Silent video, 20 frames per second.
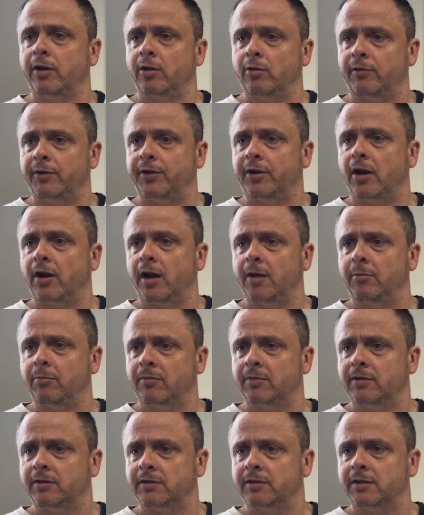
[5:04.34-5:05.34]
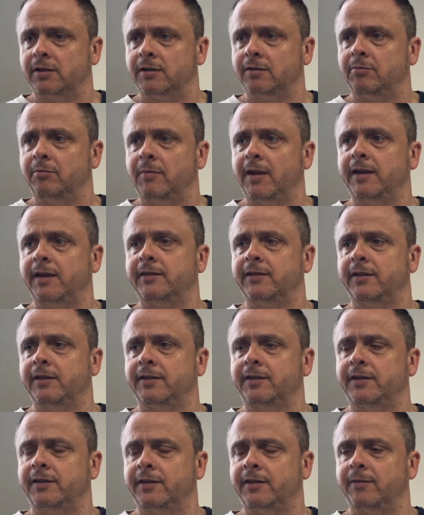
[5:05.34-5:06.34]
over time makes it
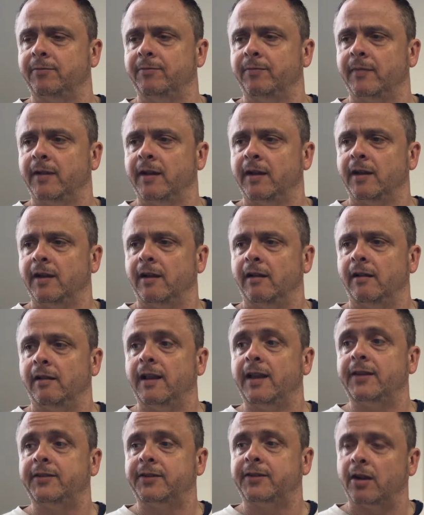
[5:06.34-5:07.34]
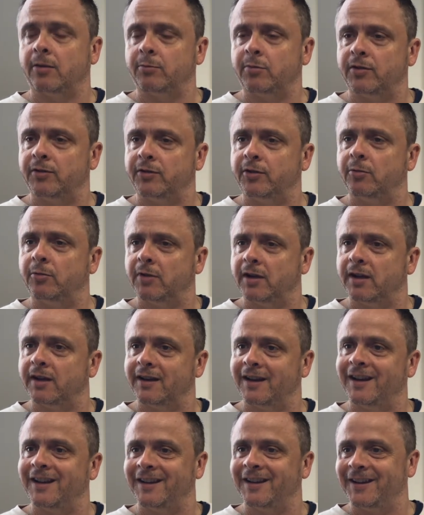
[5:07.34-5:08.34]
less time consuming
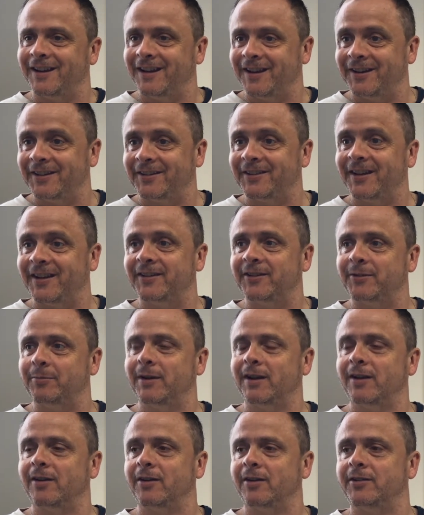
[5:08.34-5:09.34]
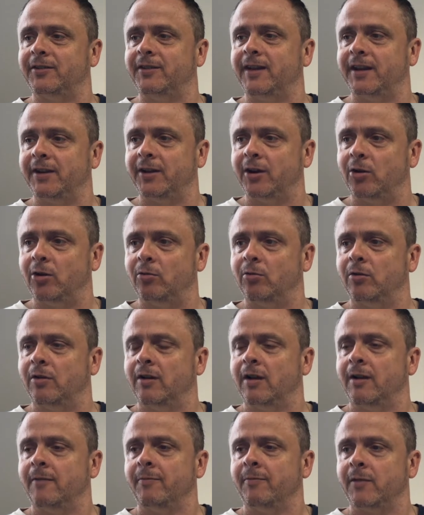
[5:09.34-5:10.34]
in a sense, because they know
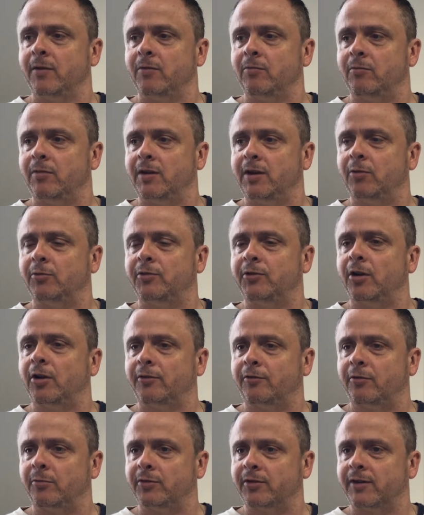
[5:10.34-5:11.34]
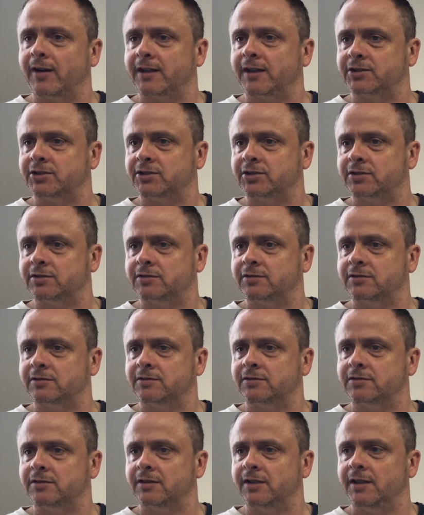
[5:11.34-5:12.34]
we don't start from scratch
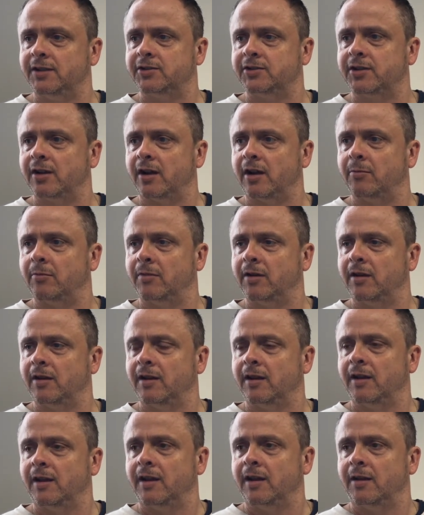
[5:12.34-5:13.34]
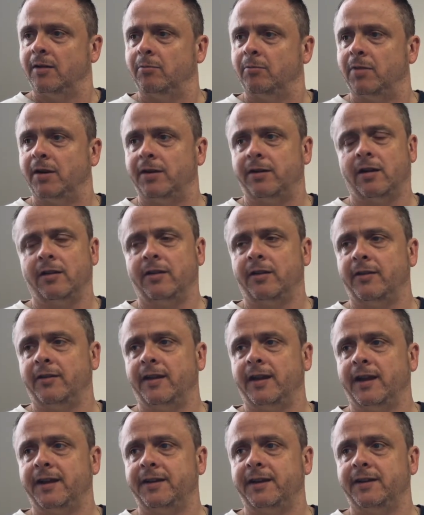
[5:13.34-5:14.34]
each time. But other than
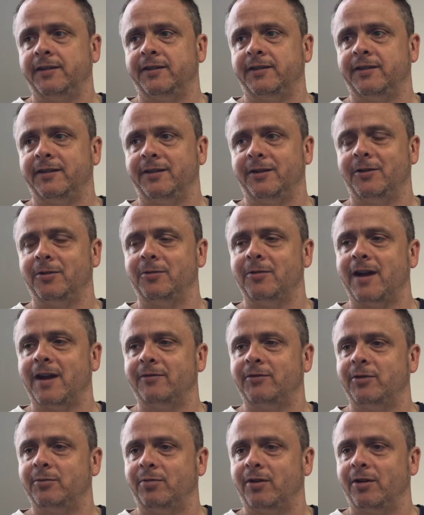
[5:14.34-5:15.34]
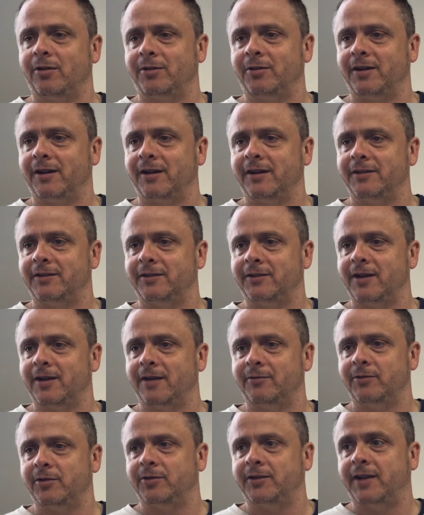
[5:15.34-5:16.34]
that, it's, you have to prioritize. You
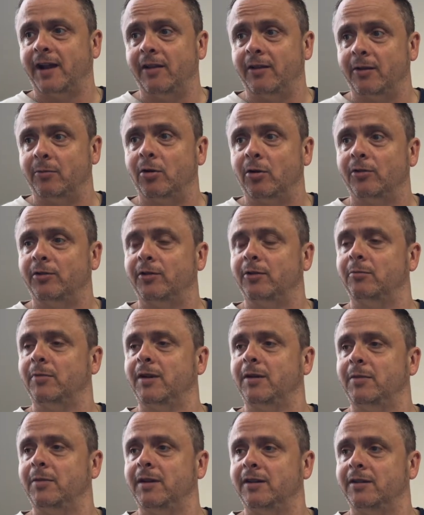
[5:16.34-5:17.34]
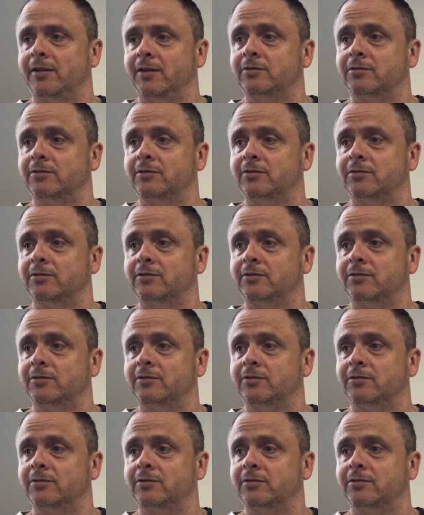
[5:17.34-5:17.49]
have to tell them also, maybe,